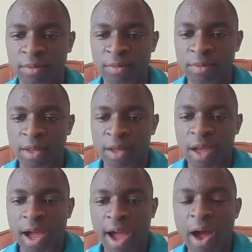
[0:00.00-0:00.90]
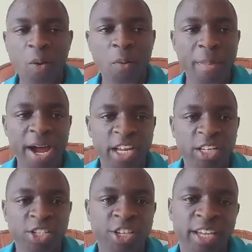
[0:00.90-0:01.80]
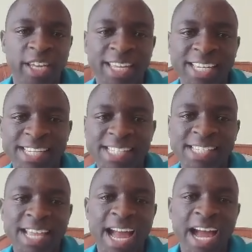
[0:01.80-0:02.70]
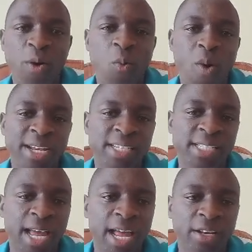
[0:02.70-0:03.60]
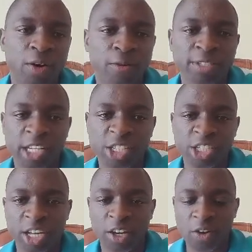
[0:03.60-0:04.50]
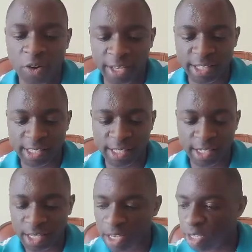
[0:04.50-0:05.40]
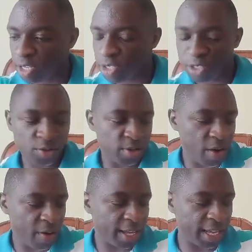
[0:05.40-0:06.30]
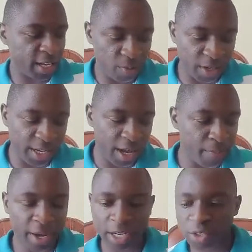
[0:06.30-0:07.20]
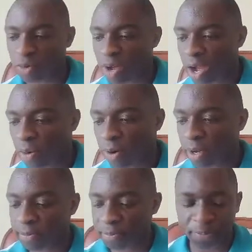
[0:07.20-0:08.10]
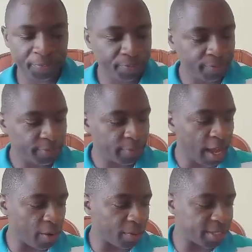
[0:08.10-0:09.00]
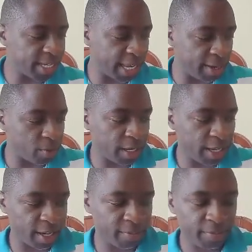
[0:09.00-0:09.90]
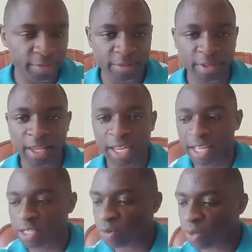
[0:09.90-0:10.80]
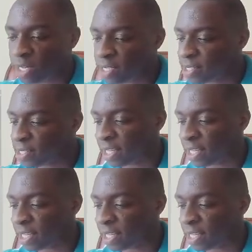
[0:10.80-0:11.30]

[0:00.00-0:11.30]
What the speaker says: How much is 1 ton of 10 shilling coins? So now again, we'll come back to our table here, and we'll see that